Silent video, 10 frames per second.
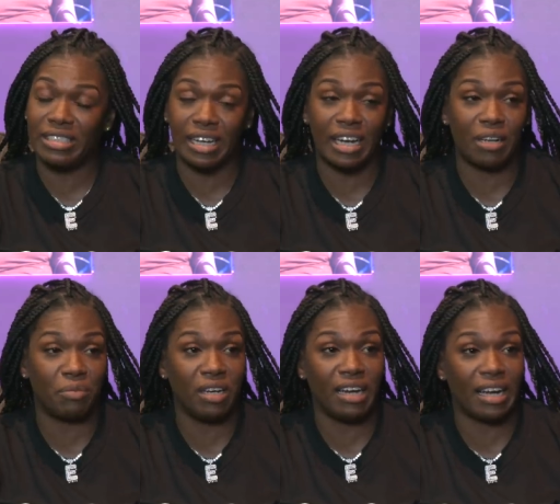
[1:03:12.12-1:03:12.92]
it had to
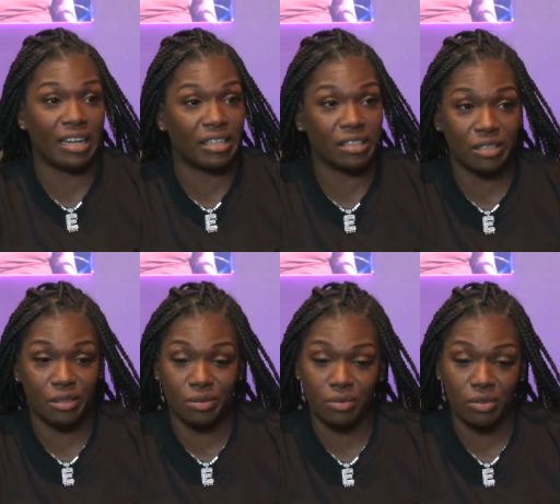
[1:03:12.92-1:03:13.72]
be change. like that
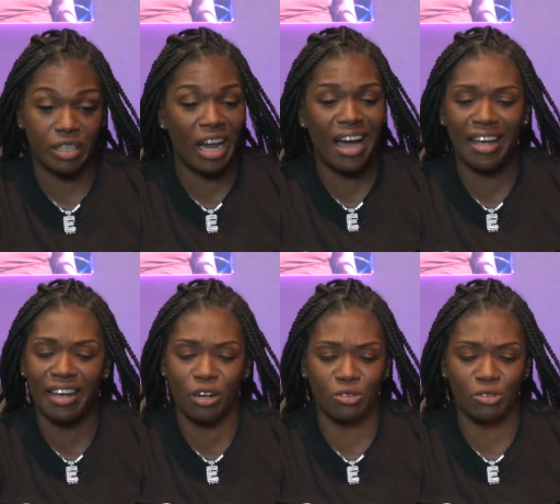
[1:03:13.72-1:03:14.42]
though. Now I ain't